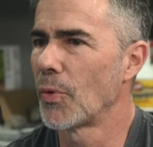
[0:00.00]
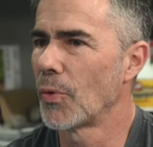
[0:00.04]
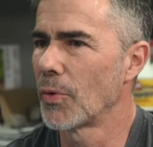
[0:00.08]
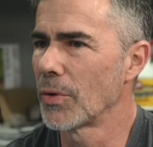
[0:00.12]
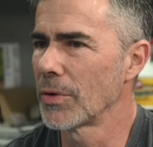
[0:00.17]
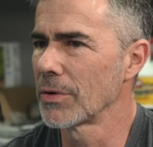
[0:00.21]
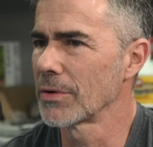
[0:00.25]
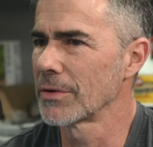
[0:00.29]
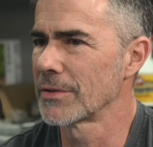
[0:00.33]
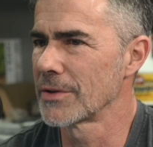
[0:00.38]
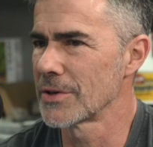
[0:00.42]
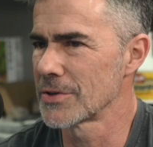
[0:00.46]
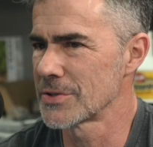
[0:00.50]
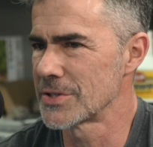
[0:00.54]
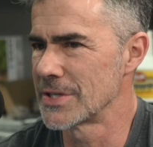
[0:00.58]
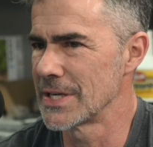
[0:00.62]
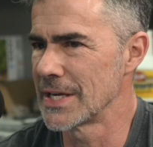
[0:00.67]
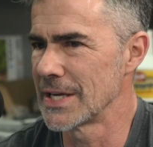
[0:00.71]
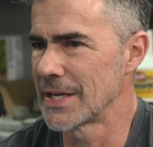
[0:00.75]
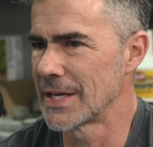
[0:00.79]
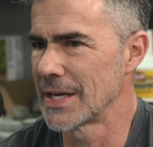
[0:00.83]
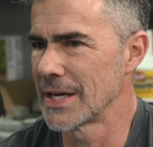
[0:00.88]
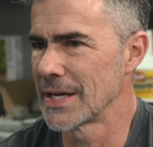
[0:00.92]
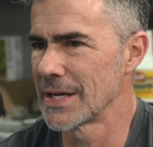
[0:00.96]
ordered their
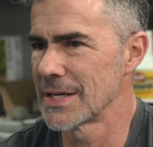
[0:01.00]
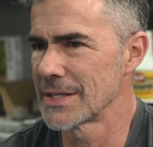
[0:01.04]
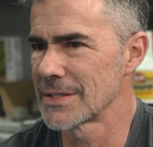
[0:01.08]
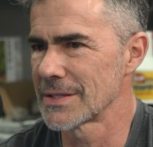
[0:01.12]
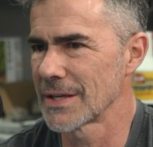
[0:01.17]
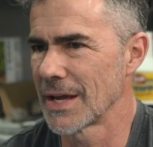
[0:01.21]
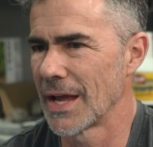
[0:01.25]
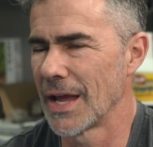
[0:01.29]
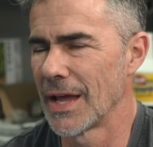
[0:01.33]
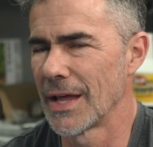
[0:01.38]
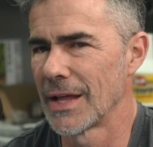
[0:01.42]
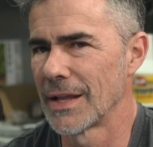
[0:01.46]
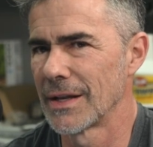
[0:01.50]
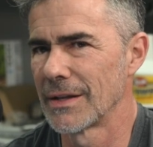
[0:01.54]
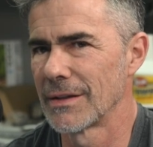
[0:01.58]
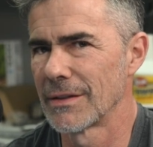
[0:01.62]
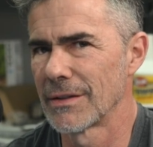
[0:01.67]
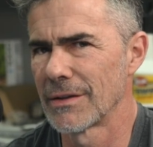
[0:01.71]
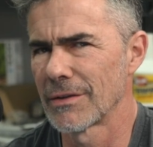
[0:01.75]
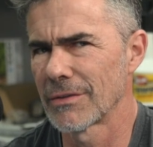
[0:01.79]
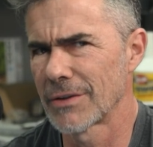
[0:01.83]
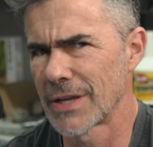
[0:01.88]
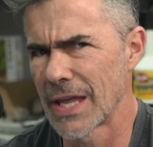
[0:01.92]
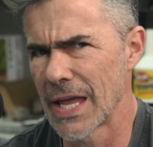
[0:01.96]
seat kits
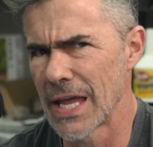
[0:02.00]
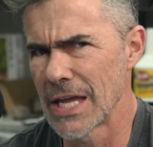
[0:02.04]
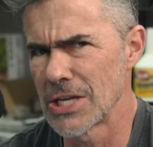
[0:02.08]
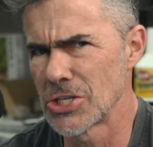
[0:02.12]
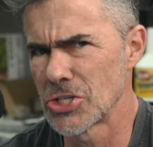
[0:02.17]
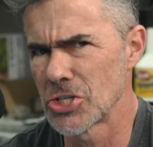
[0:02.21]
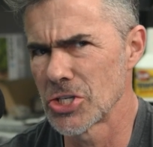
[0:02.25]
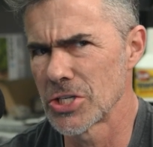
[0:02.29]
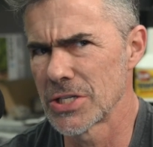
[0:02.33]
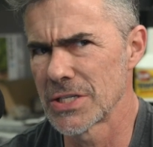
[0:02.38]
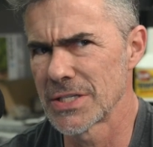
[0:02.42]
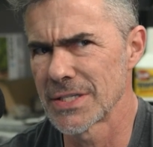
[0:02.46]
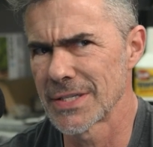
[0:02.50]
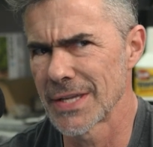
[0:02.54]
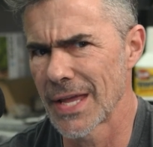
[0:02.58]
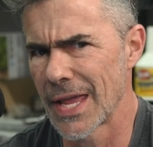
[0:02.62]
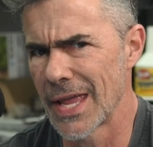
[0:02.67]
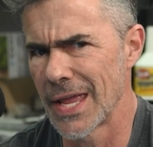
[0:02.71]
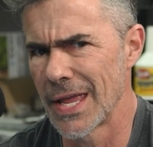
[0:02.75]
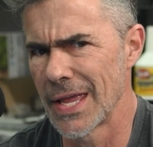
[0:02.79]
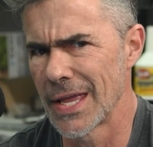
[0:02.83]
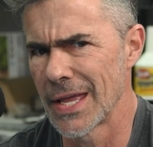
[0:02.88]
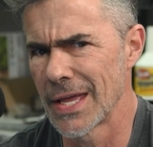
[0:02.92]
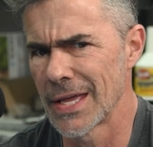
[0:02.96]
and their cages,
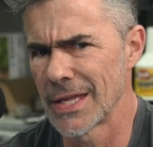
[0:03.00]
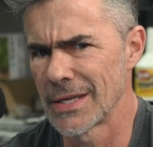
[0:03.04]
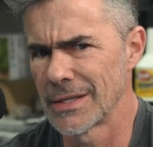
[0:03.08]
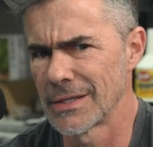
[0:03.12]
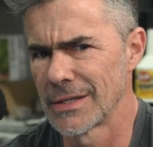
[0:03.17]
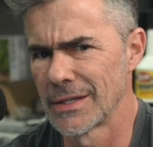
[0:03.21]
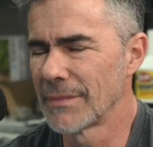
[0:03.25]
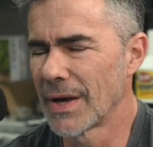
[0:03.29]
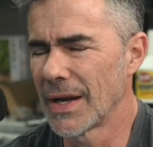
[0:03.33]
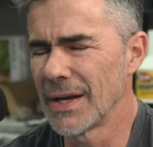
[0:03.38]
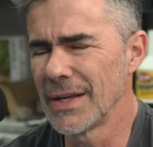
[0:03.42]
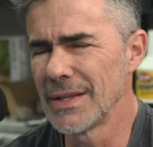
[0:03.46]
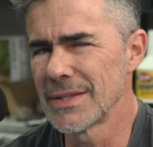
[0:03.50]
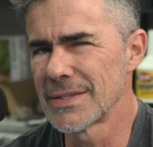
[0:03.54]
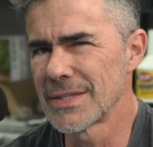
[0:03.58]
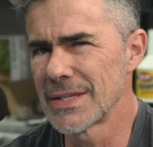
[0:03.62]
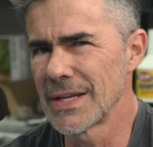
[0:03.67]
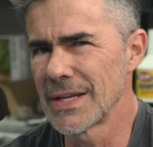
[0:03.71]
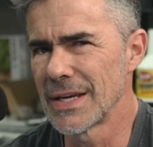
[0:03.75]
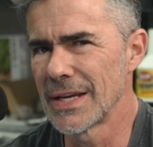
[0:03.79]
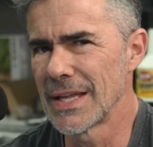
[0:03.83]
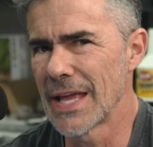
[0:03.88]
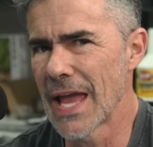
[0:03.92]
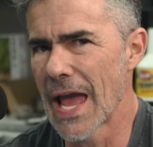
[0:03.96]
and I didn't
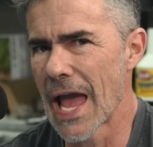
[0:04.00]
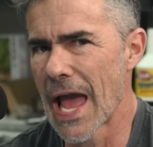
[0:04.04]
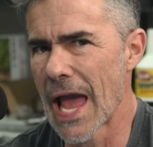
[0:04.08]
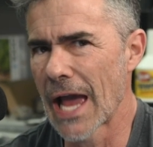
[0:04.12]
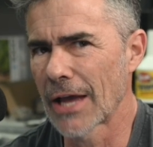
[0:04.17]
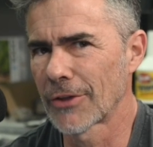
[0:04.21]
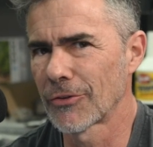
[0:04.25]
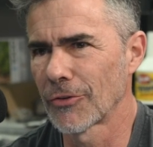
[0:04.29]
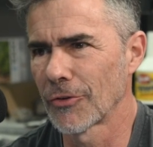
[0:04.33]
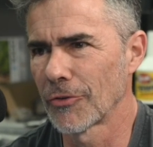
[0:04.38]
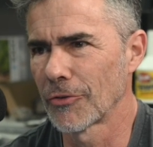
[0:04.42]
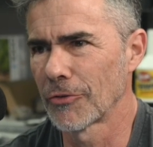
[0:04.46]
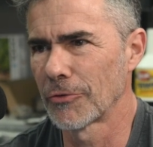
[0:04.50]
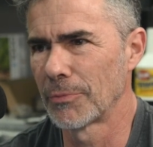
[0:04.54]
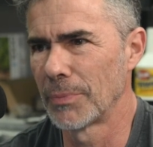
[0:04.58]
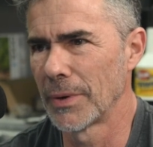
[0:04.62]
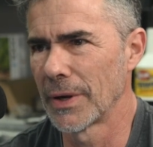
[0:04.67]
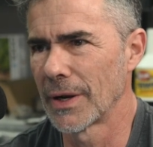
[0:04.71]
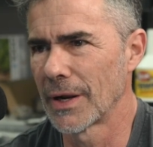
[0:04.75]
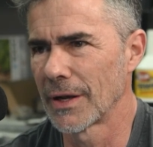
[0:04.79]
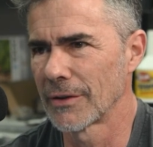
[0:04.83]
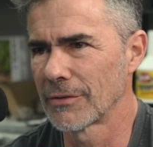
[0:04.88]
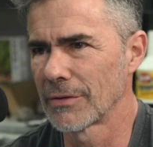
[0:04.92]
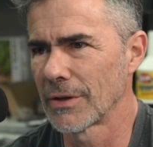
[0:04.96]
see any axles,
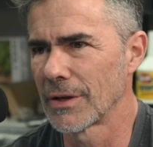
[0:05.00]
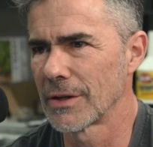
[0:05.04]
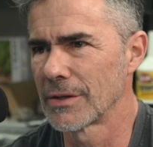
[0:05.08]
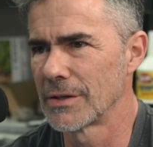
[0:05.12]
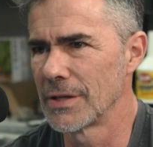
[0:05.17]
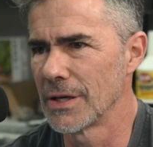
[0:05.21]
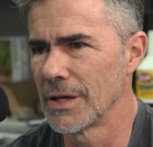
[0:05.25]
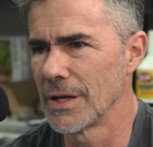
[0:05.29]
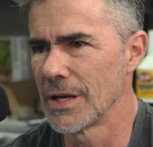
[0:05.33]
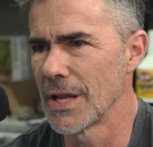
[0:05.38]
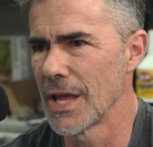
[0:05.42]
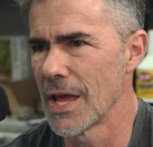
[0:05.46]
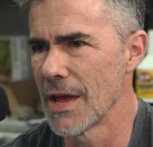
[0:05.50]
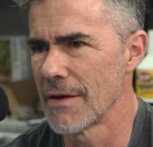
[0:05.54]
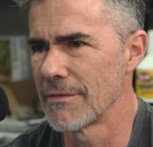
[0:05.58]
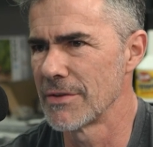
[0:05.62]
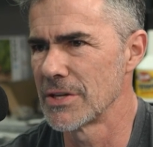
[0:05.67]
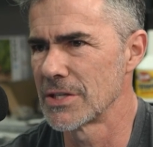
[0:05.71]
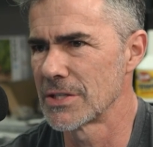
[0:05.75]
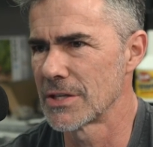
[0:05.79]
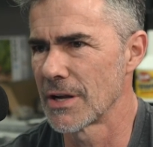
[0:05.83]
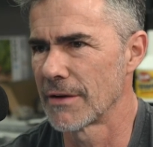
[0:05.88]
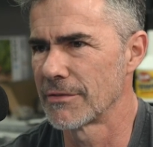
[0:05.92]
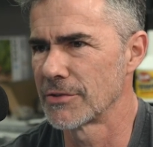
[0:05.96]
but I saw a ton of
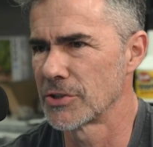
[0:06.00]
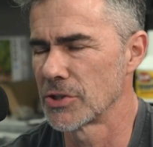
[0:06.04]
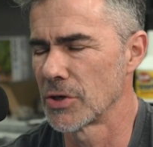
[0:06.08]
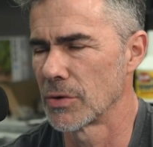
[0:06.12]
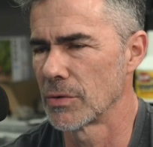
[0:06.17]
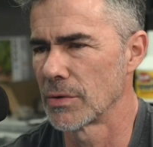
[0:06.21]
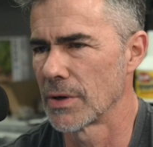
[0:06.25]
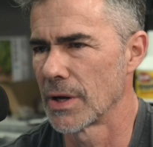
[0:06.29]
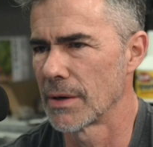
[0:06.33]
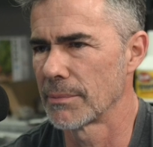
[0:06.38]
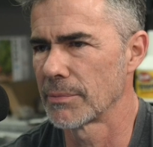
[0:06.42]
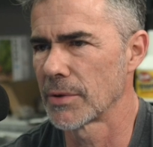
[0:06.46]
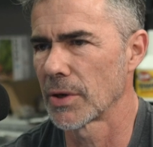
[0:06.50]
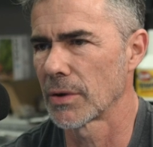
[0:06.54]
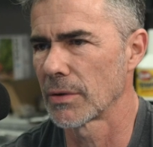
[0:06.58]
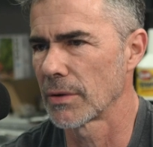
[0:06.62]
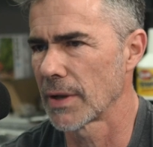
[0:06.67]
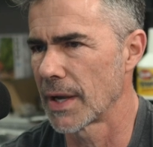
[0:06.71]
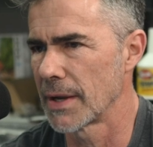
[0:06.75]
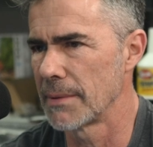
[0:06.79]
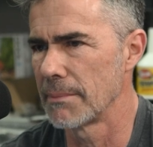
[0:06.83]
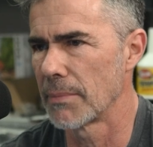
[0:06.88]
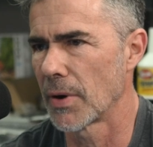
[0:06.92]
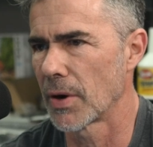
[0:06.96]
heavy stuff showing up. Their
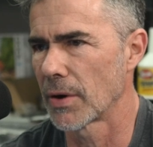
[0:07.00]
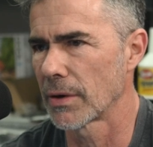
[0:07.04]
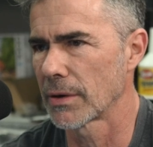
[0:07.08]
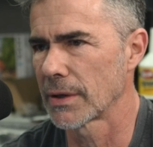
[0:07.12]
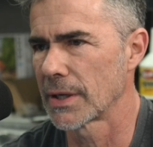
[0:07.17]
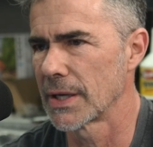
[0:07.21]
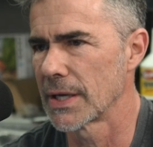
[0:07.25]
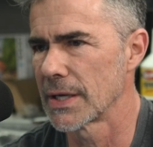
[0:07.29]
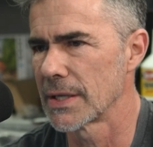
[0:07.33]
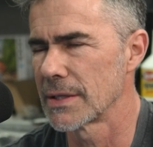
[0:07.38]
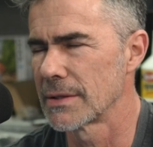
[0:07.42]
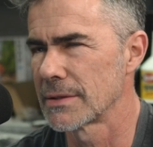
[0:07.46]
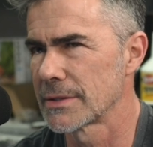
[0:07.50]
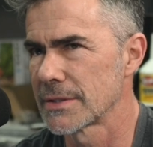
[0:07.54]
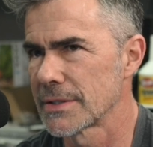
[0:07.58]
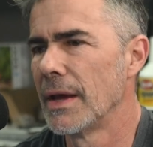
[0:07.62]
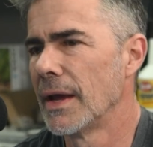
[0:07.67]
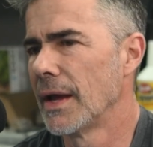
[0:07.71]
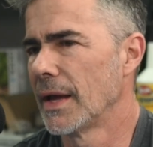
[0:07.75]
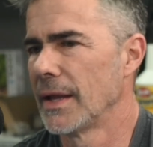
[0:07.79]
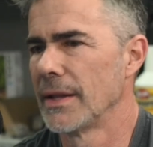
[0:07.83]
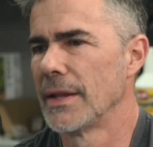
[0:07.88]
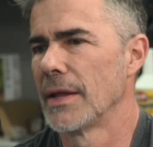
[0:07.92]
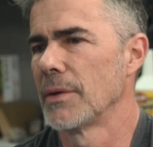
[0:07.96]
light bar kits,
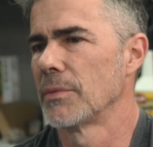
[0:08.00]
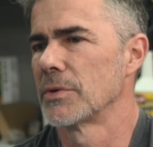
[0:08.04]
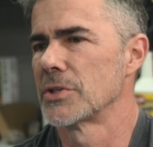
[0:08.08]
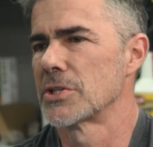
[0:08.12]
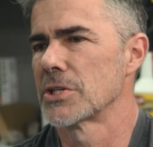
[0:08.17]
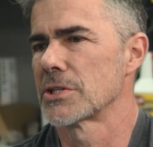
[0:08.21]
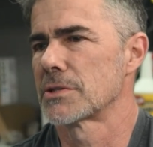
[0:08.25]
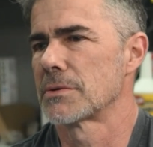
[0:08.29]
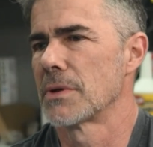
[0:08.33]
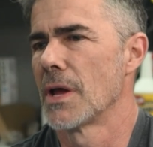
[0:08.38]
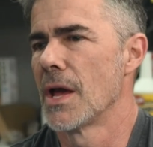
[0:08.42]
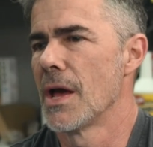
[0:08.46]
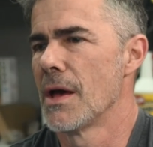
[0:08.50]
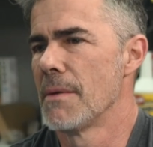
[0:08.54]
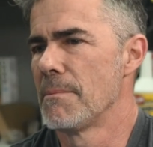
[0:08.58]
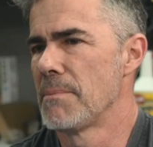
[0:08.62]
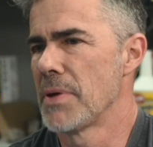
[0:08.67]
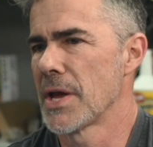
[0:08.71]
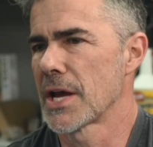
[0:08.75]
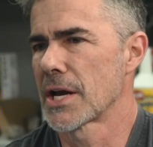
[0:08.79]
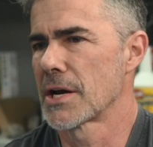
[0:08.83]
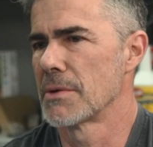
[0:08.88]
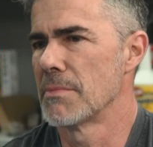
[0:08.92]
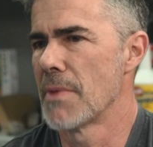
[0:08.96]
and they would just
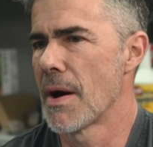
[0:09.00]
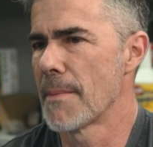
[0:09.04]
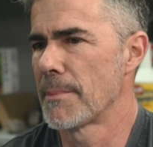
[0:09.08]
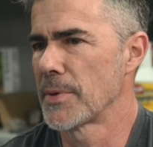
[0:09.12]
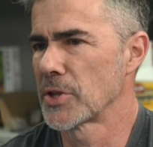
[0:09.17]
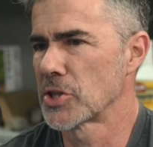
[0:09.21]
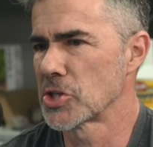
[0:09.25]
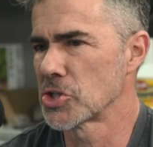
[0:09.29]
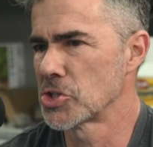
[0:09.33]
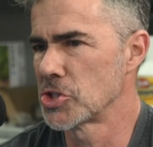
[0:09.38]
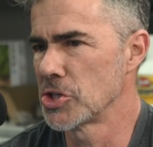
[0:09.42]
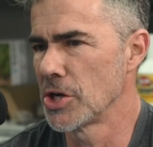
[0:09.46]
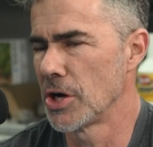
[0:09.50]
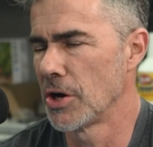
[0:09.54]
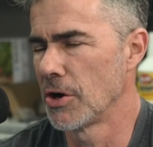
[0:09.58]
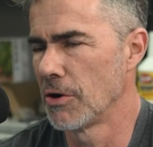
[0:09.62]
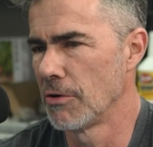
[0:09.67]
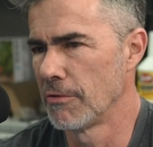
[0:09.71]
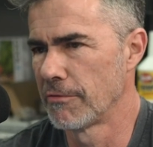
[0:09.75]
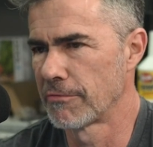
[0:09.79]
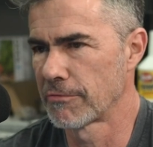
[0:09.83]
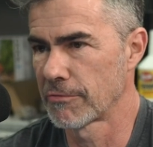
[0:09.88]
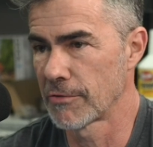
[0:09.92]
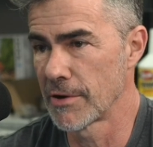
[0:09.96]
pick them up at the
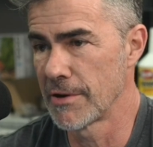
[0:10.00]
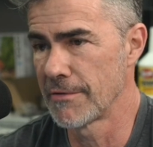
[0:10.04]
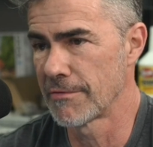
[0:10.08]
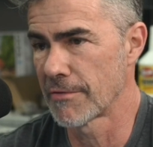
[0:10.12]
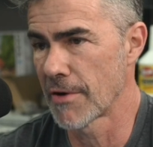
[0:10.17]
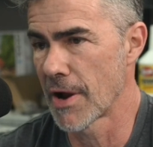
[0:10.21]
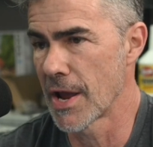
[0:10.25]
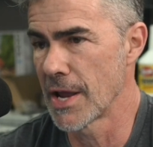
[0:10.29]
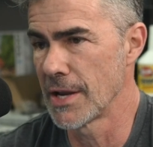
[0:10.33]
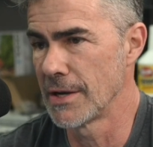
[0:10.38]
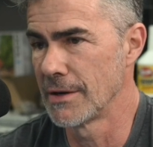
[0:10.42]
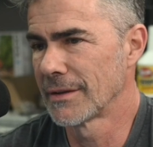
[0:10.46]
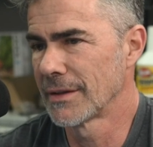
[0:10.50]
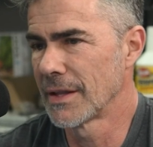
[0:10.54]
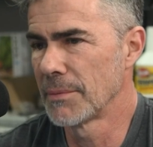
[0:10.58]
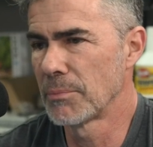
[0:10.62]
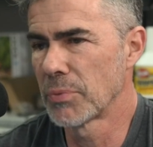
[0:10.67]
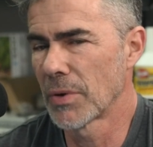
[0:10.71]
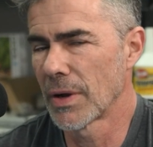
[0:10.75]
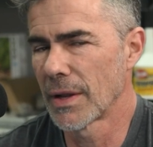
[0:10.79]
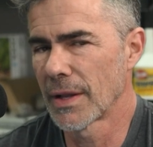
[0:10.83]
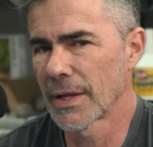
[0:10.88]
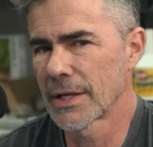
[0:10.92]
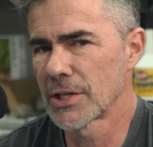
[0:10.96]
show, free freight. They
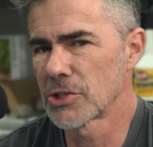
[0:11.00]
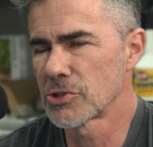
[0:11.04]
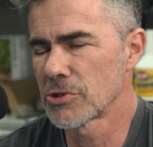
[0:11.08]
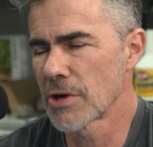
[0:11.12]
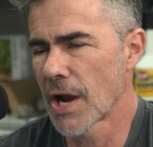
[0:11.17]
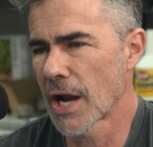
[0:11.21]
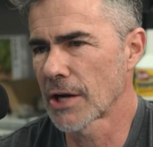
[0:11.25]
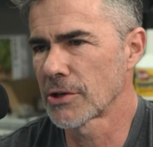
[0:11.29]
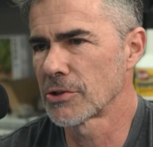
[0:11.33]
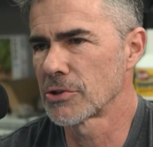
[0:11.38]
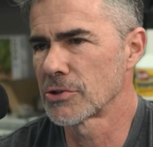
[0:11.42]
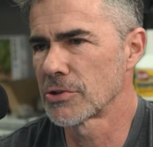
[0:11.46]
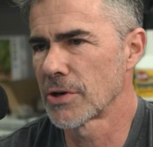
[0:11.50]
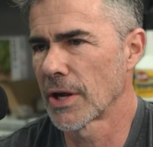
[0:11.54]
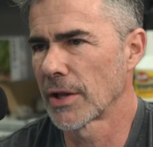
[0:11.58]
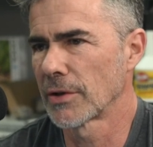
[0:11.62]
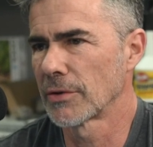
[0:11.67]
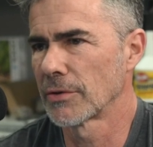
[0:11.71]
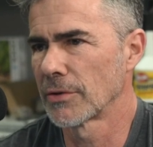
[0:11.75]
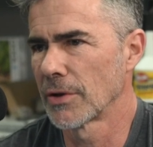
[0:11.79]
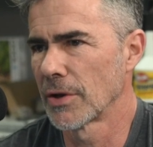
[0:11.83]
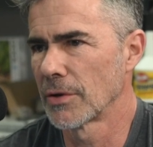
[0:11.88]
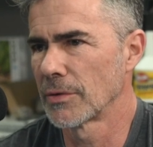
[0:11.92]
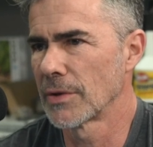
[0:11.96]
brought like a tractor
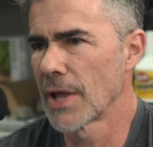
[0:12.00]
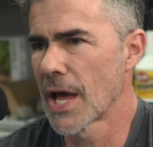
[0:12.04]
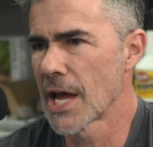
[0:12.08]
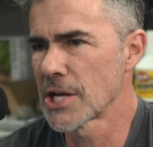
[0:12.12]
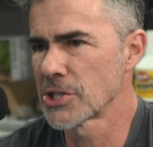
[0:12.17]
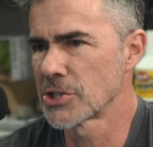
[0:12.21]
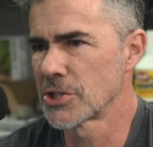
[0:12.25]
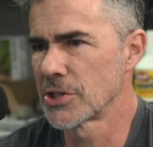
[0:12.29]
trailer load last